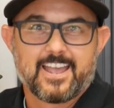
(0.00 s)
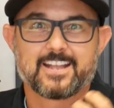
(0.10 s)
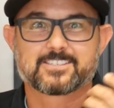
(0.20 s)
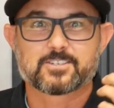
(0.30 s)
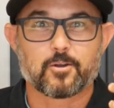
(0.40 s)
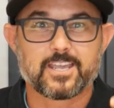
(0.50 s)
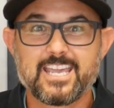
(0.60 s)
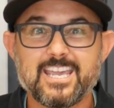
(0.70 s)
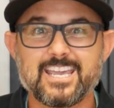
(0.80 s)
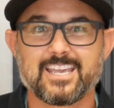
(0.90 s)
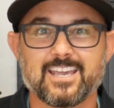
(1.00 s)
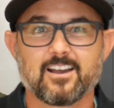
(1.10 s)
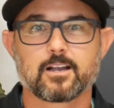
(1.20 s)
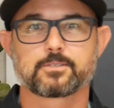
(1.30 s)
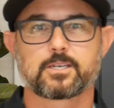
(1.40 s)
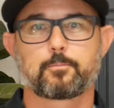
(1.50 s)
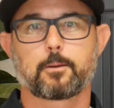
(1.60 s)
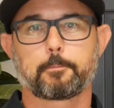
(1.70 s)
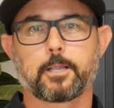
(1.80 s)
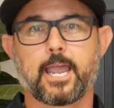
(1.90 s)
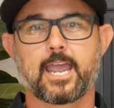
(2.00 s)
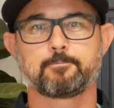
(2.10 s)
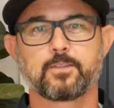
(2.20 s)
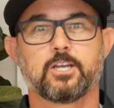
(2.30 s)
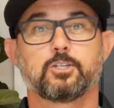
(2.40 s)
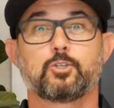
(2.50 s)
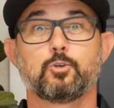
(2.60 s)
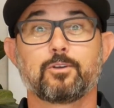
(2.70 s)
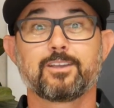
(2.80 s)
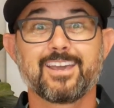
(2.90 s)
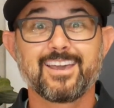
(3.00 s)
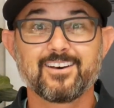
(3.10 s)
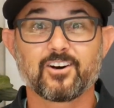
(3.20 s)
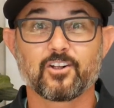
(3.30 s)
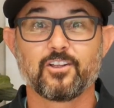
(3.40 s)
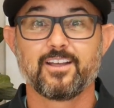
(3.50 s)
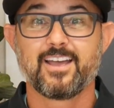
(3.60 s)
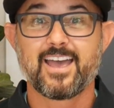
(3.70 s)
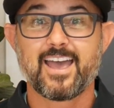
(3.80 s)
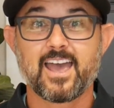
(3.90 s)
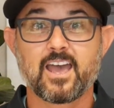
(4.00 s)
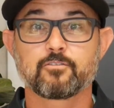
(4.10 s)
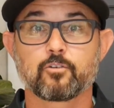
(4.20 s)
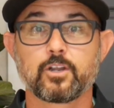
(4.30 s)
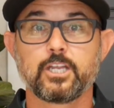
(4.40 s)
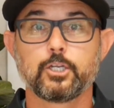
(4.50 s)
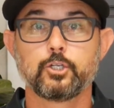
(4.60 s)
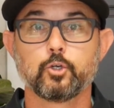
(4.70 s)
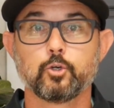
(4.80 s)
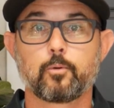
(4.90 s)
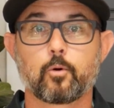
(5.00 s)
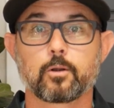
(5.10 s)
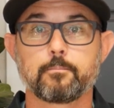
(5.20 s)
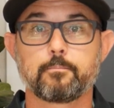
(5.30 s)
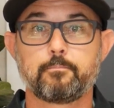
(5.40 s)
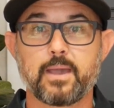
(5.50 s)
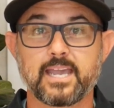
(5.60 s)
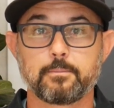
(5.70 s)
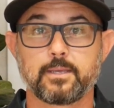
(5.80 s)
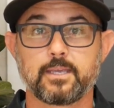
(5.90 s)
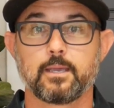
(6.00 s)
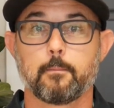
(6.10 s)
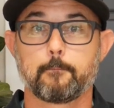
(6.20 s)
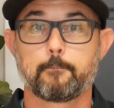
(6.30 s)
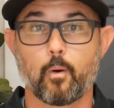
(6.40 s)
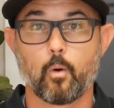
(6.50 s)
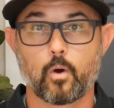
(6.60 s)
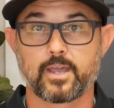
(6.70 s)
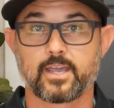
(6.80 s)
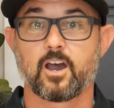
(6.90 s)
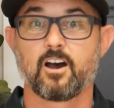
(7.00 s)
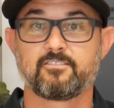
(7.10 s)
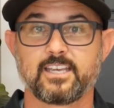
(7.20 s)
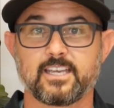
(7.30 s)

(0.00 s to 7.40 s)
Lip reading: And so he comes up with a plan to kill every newborn baby boy of the